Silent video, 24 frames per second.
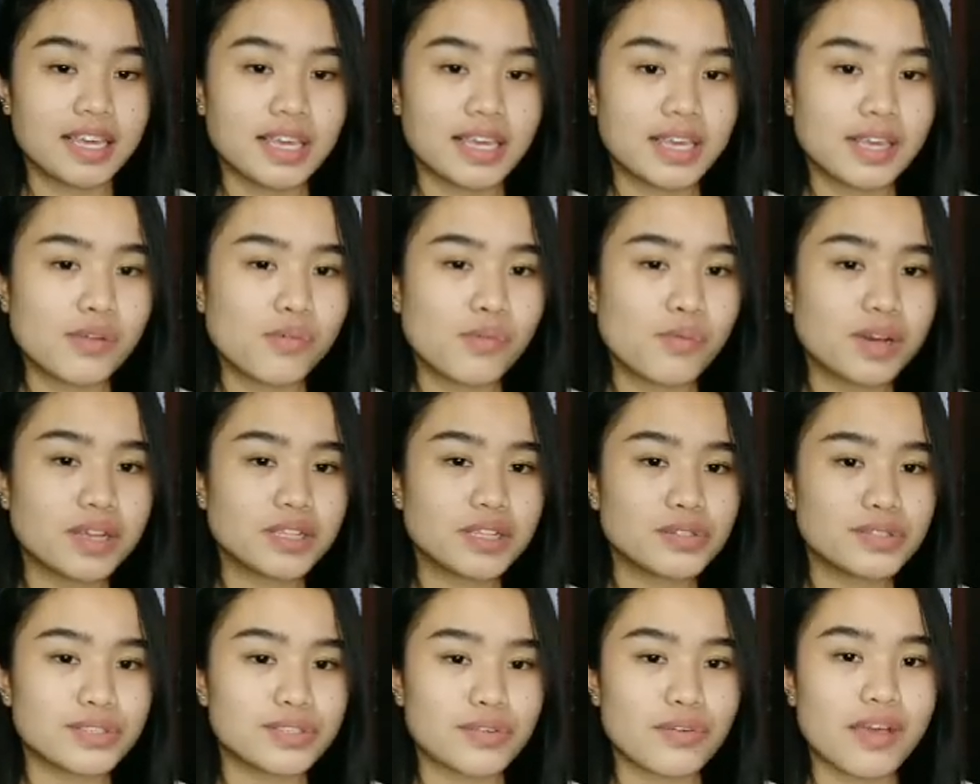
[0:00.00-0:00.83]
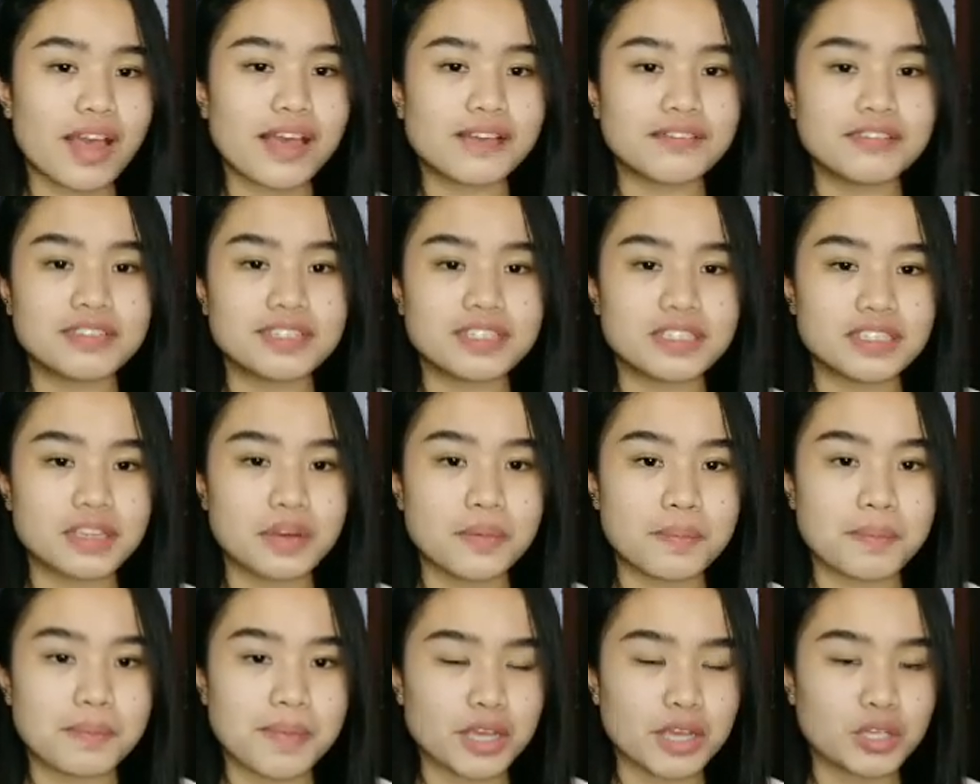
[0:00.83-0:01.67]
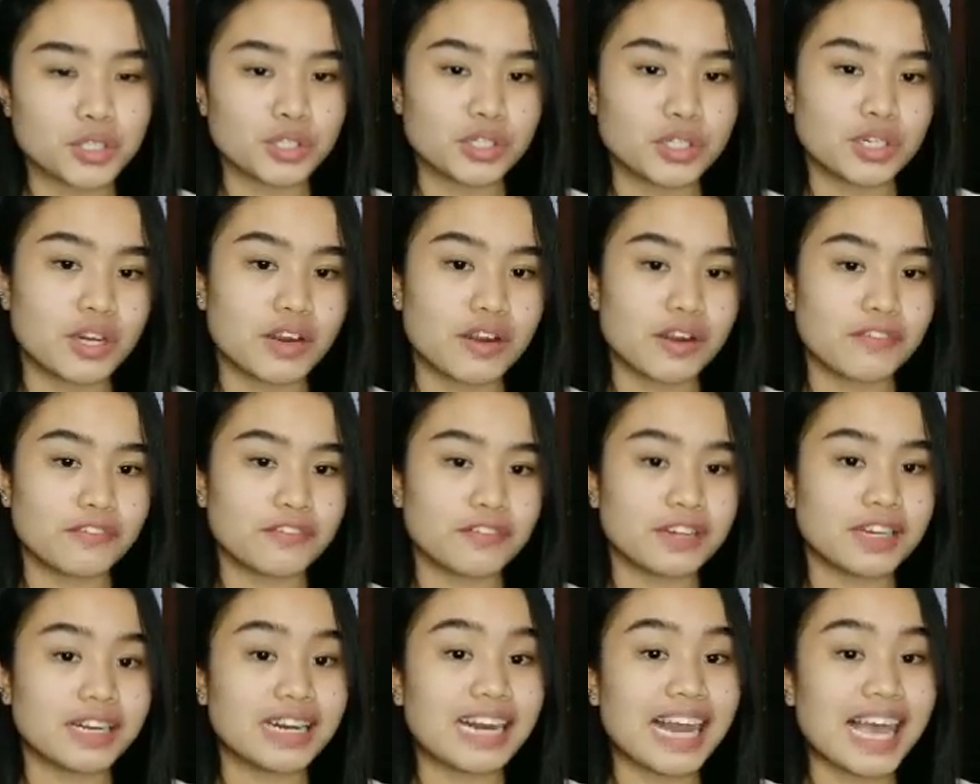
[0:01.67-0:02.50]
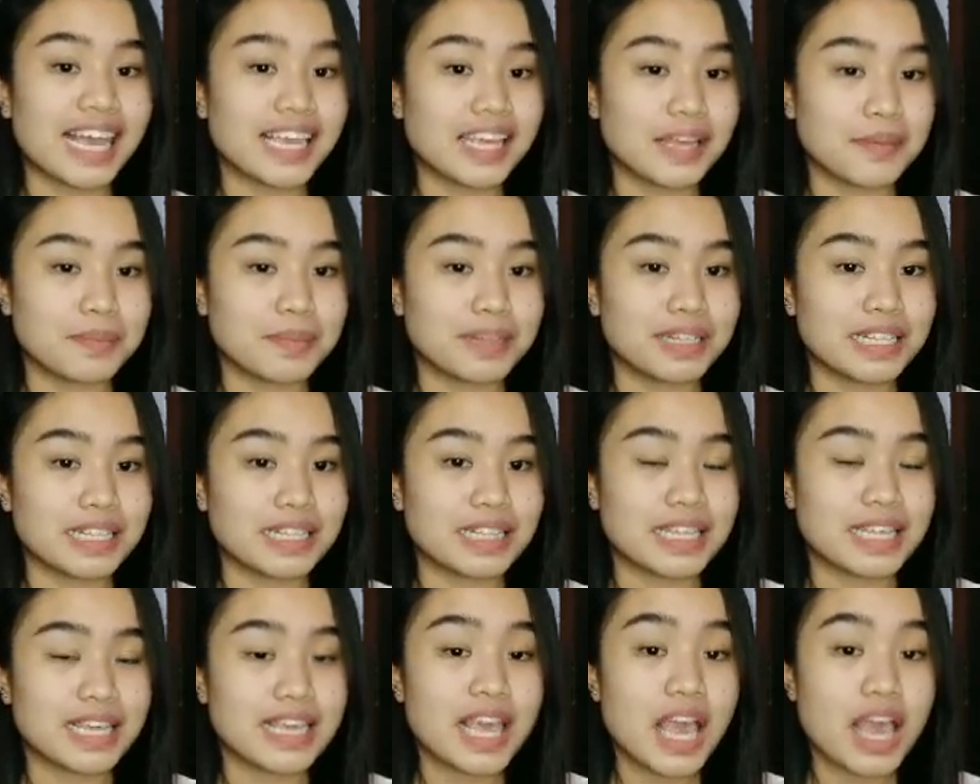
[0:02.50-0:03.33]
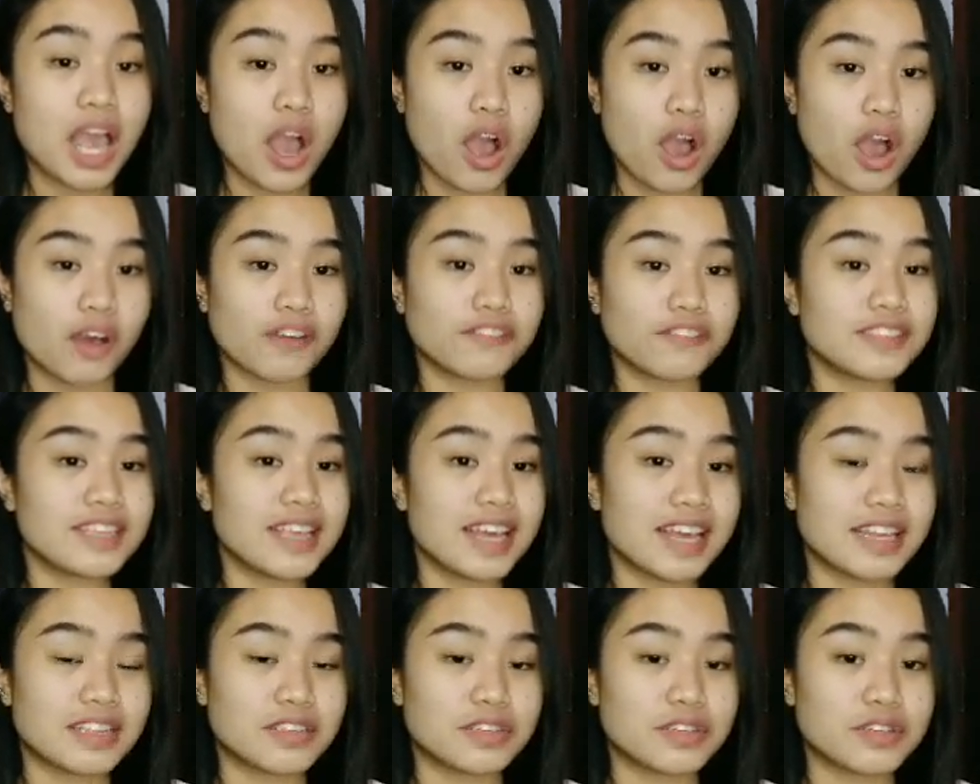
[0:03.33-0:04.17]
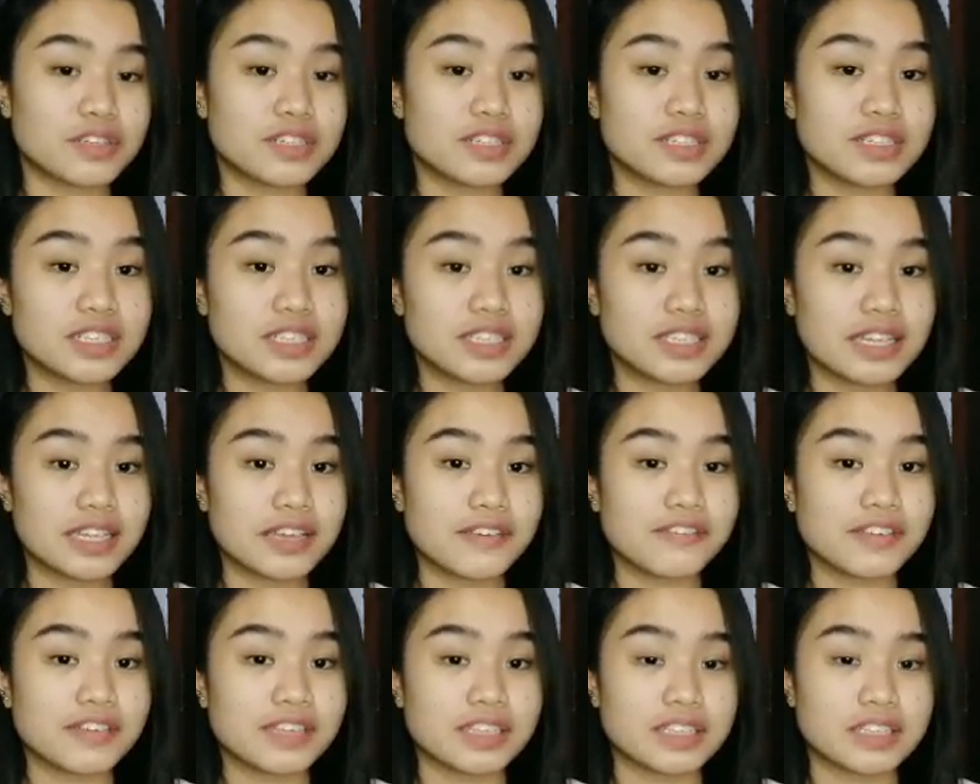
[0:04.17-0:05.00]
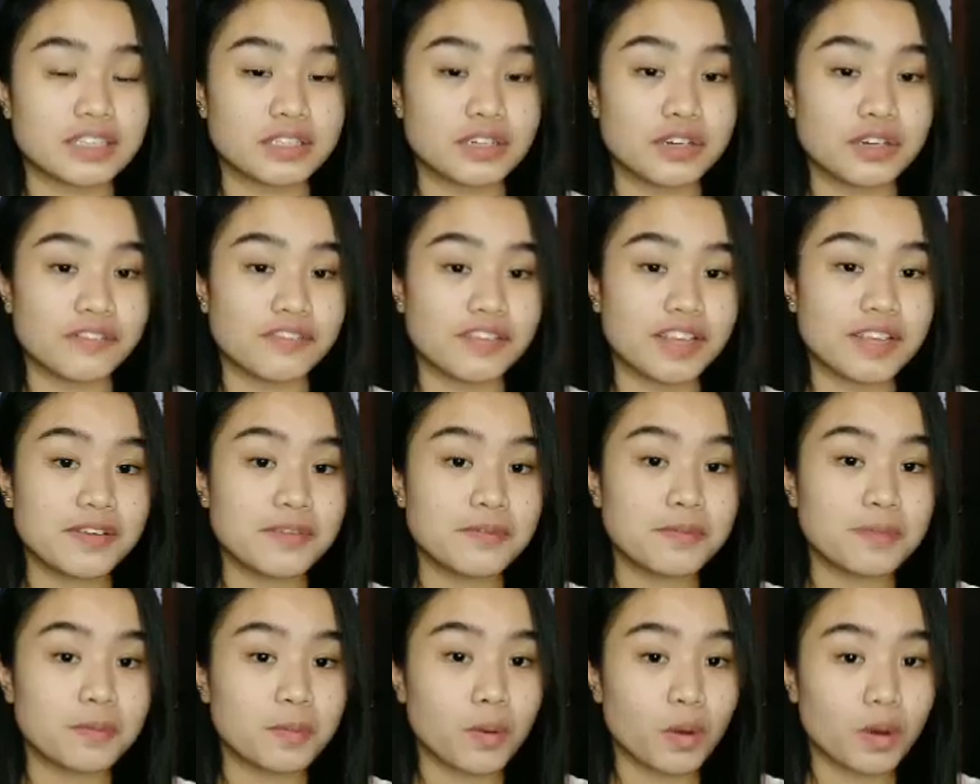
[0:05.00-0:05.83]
He wants to have some measure of reliability of the answers received in the survey